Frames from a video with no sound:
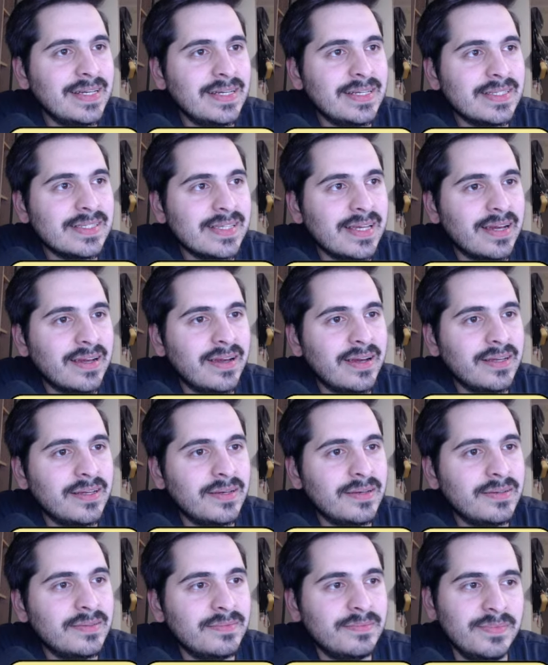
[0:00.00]
Saka,
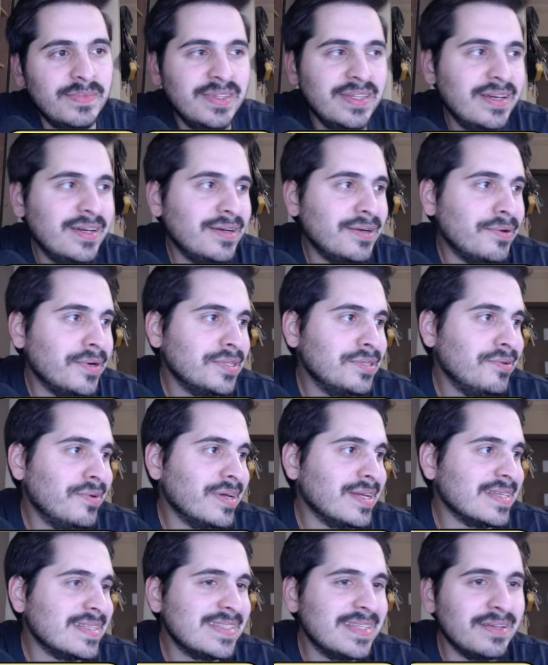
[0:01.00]
no, I don't
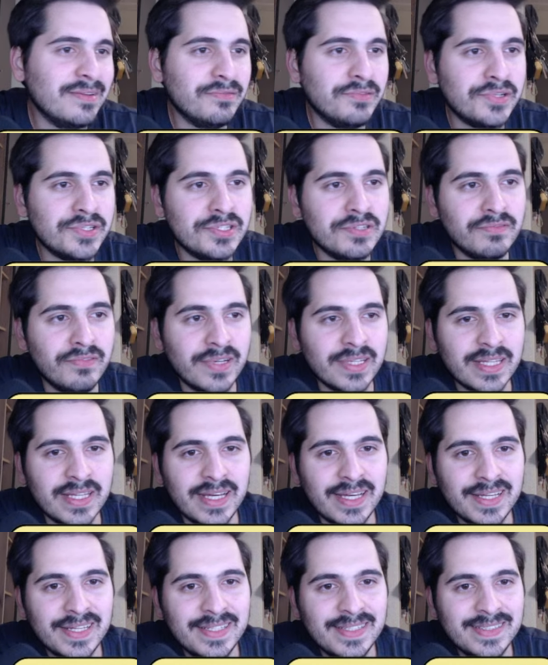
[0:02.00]
want to sell Virgil van
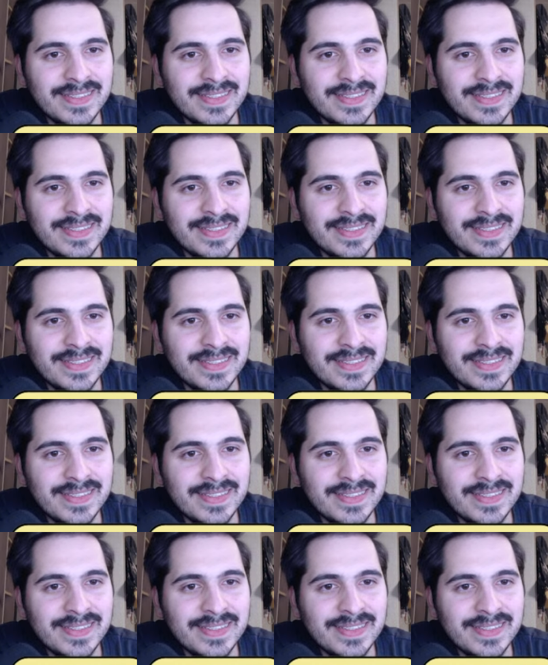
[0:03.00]
Dijk.